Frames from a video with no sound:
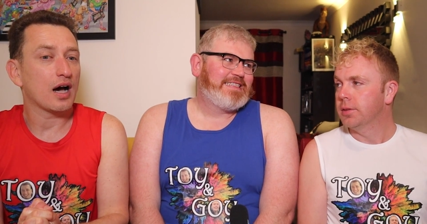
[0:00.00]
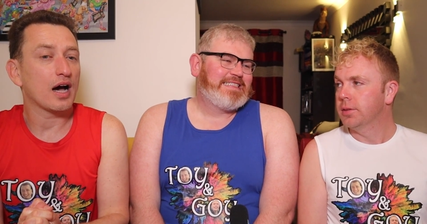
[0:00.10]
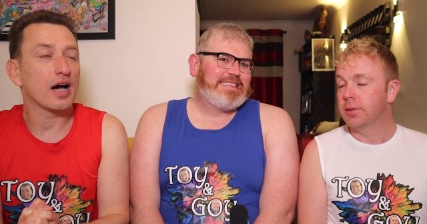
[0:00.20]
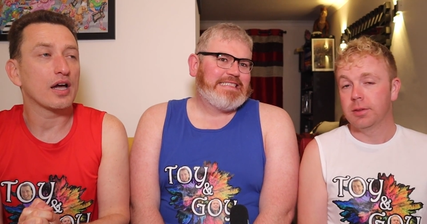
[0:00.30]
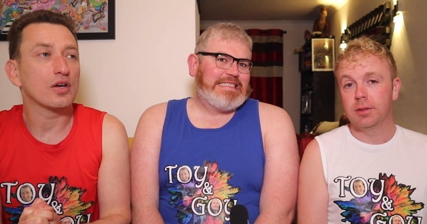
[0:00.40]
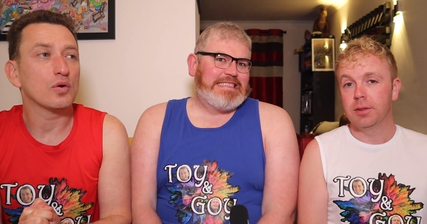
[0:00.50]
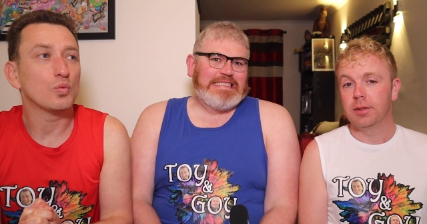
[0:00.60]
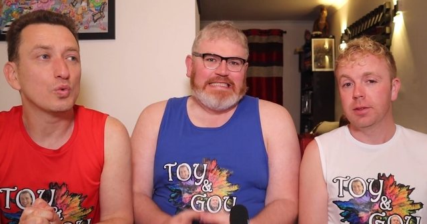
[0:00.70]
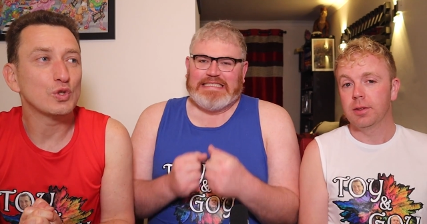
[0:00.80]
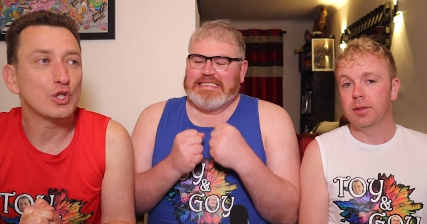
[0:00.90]
Speaker 1: I
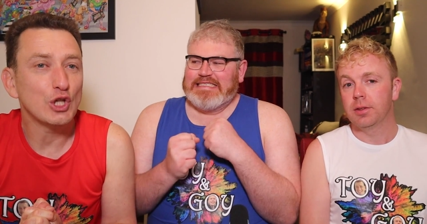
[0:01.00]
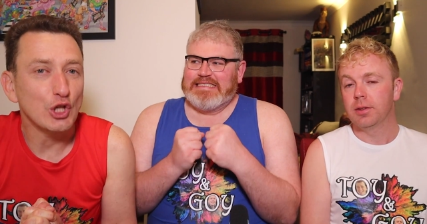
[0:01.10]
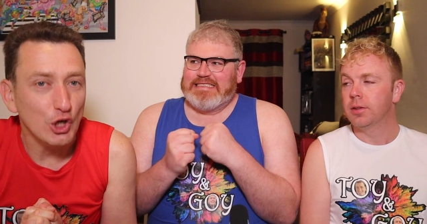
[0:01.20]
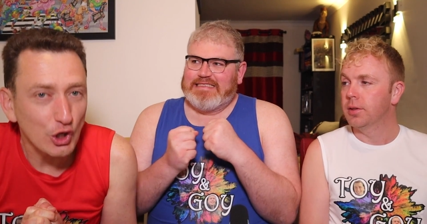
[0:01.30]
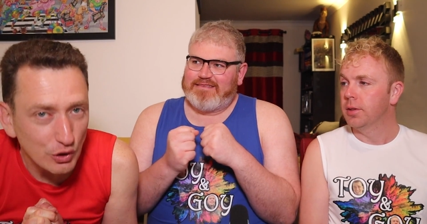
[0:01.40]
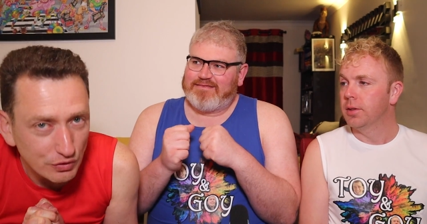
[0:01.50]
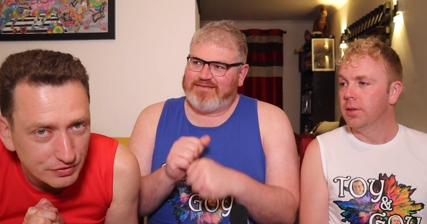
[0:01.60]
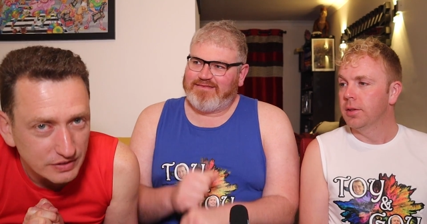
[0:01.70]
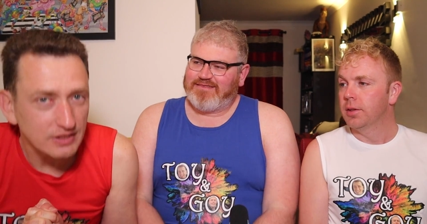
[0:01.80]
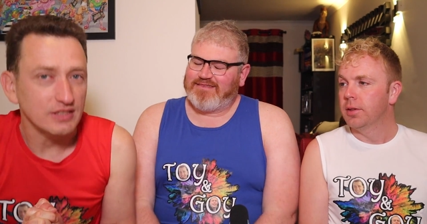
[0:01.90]
would
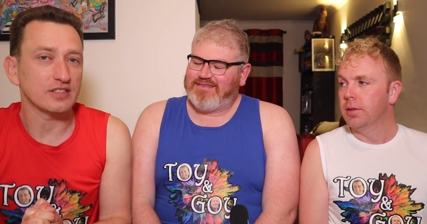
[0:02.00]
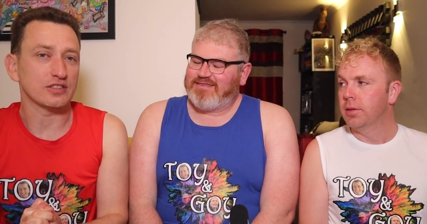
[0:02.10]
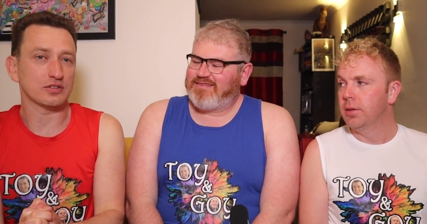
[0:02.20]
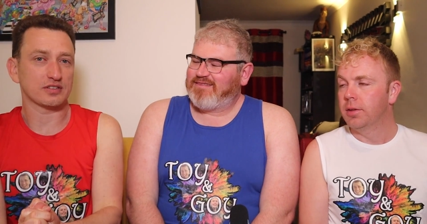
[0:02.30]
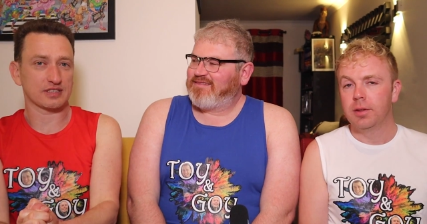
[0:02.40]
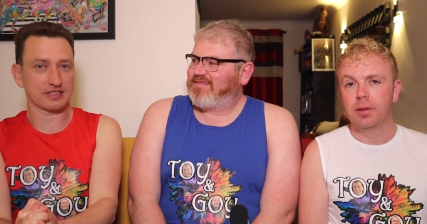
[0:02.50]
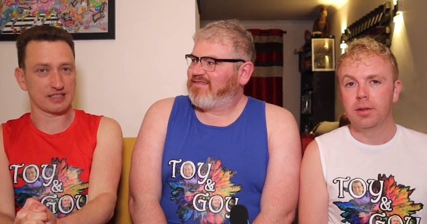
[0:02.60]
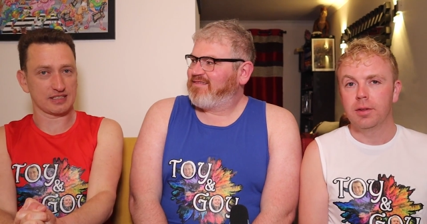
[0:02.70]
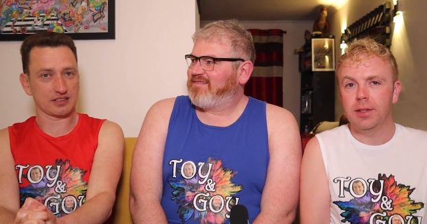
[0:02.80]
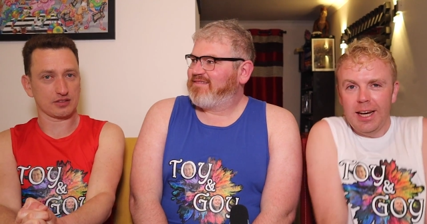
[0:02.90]
love seeing you
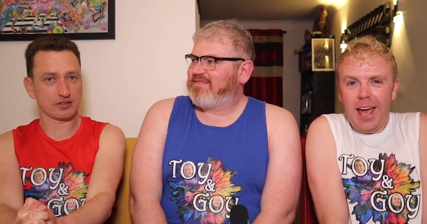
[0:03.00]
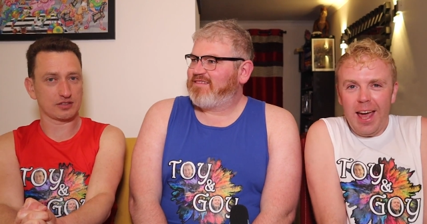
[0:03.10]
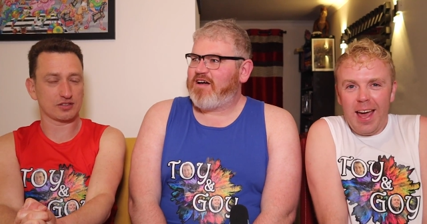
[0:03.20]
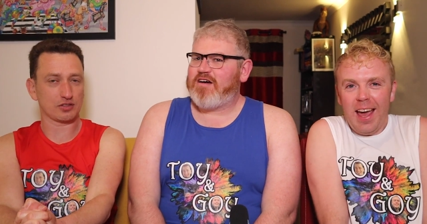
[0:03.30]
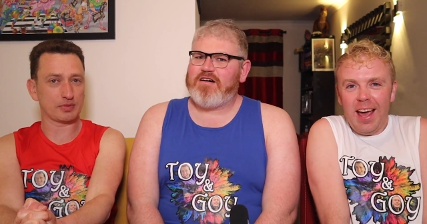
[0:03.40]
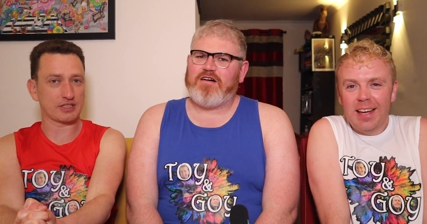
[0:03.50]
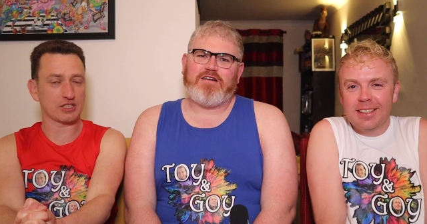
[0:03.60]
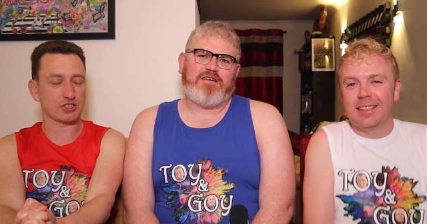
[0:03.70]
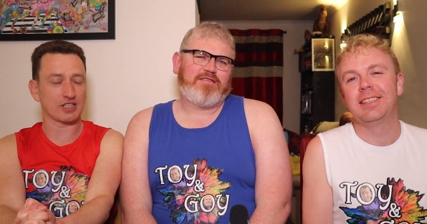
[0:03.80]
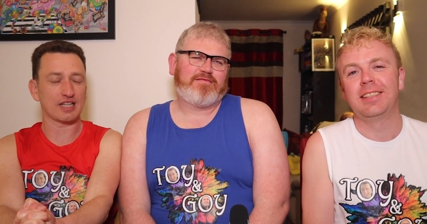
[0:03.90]
succeeding in the yes. Oh,
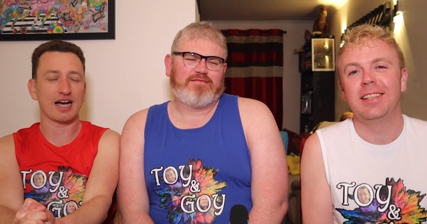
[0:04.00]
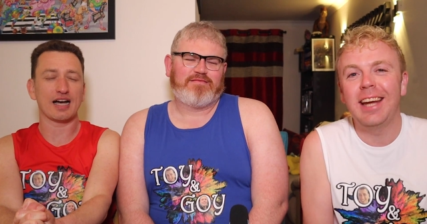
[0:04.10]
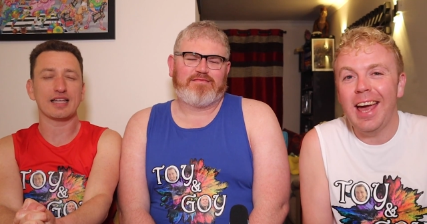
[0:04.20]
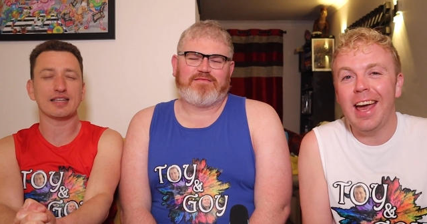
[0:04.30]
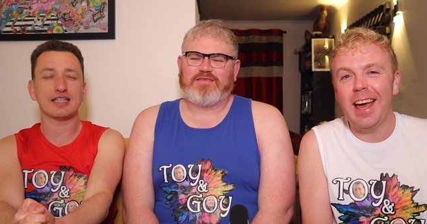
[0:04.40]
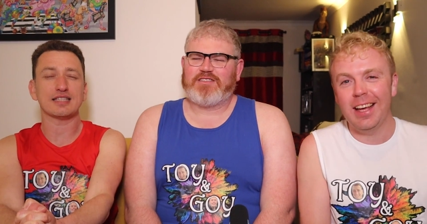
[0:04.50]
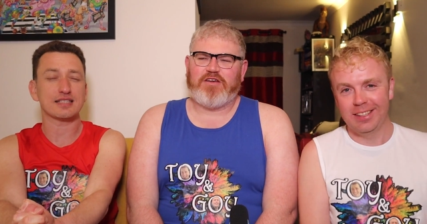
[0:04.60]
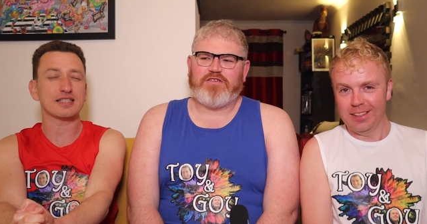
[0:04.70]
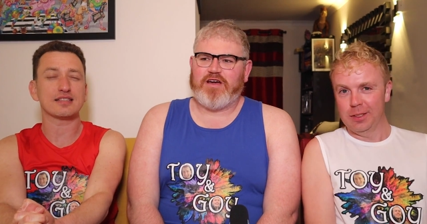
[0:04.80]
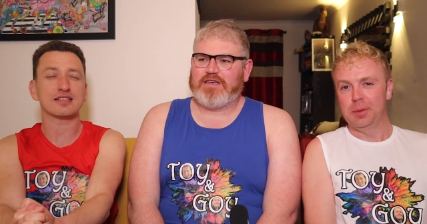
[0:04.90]
competition. I, yes. This
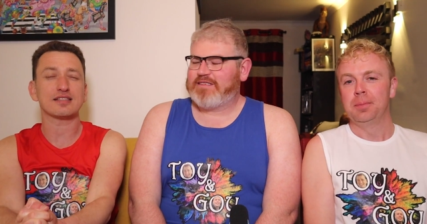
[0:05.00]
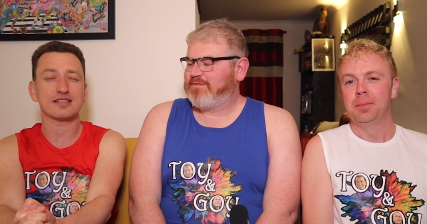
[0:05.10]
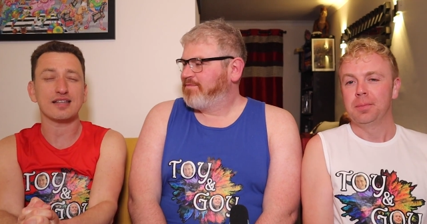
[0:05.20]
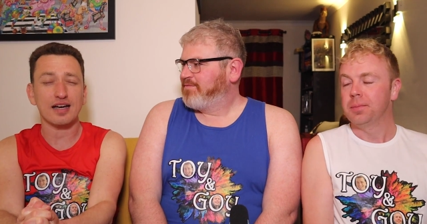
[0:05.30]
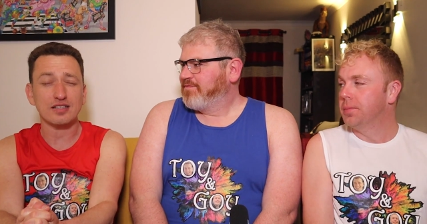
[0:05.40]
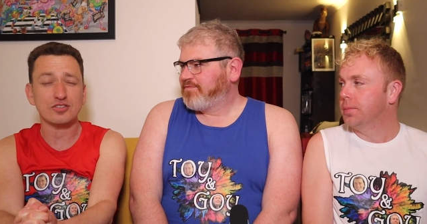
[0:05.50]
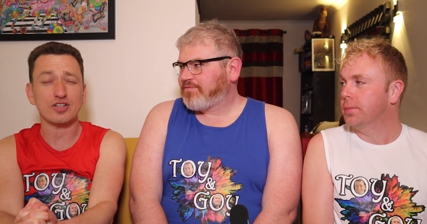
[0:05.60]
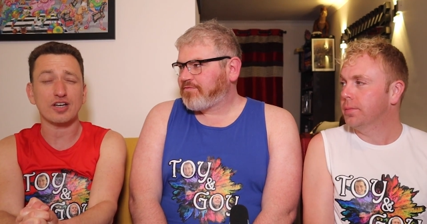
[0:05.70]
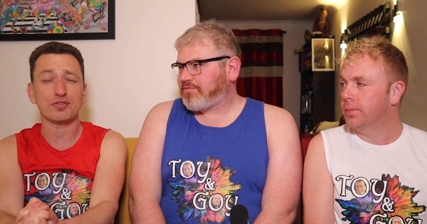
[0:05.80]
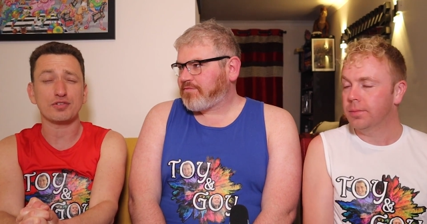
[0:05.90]
so is nice.
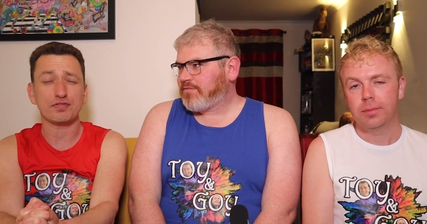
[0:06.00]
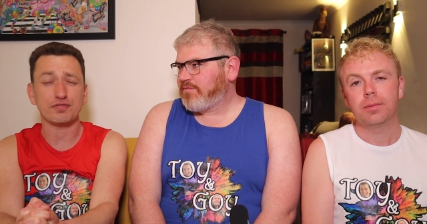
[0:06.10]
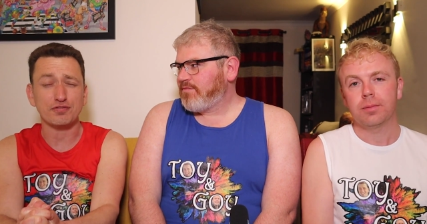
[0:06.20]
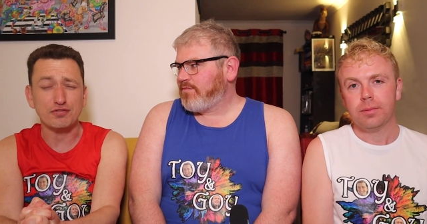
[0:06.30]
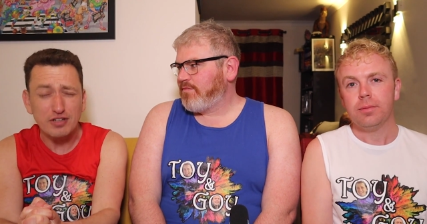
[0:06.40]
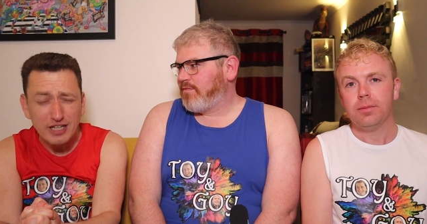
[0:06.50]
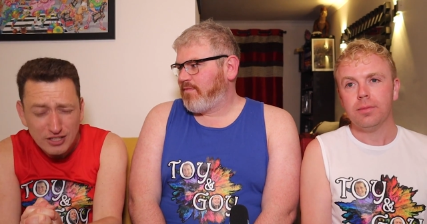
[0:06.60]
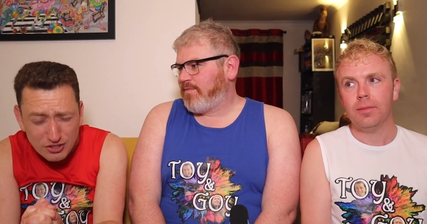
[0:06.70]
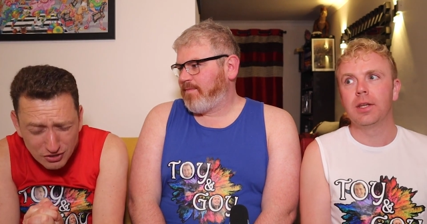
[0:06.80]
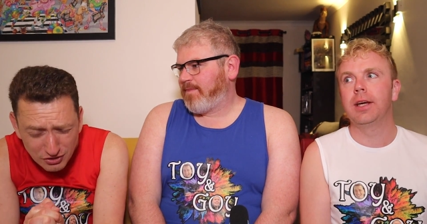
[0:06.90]
such a
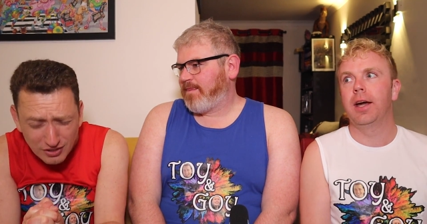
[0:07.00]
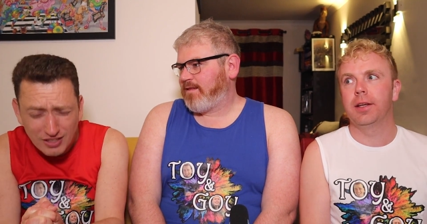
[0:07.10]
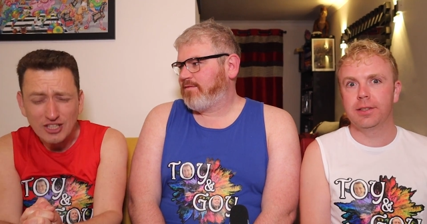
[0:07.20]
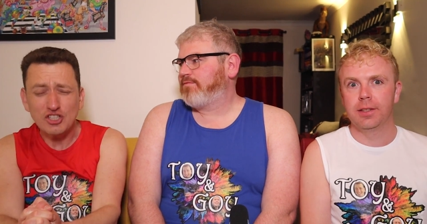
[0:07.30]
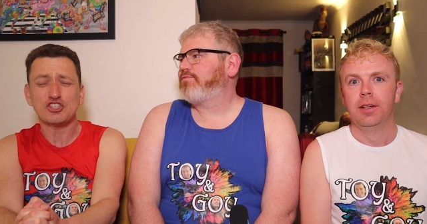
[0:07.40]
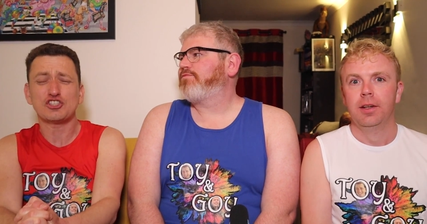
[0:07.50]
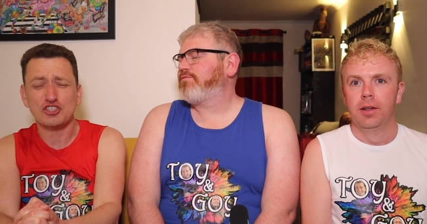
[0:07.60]
refresh. Yes.